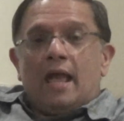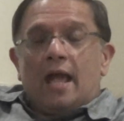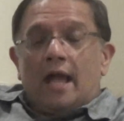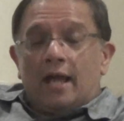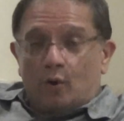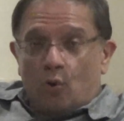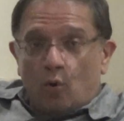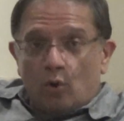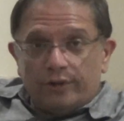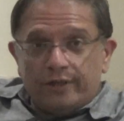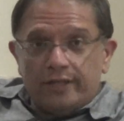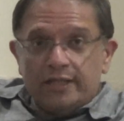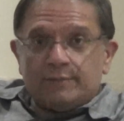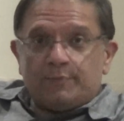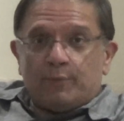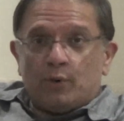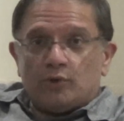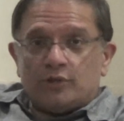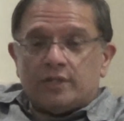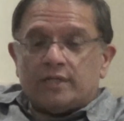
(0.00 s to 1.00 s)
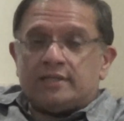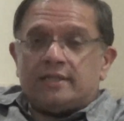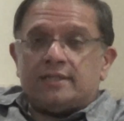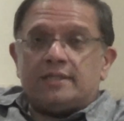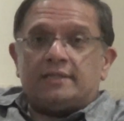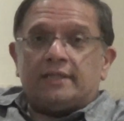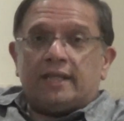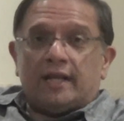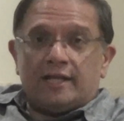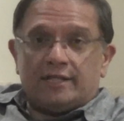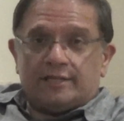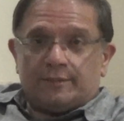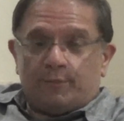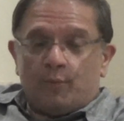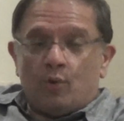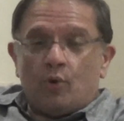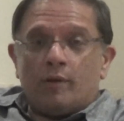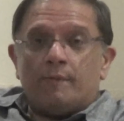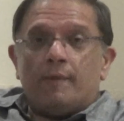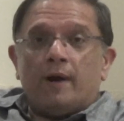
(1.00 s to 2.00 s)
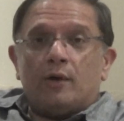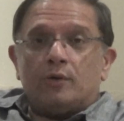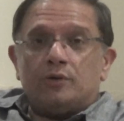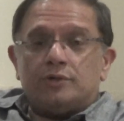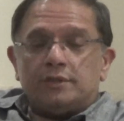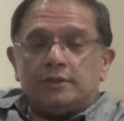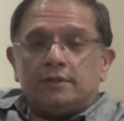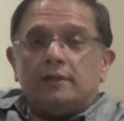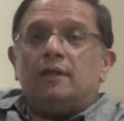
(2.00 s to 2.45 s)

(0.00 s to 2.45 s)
And all these processes that I spoke about,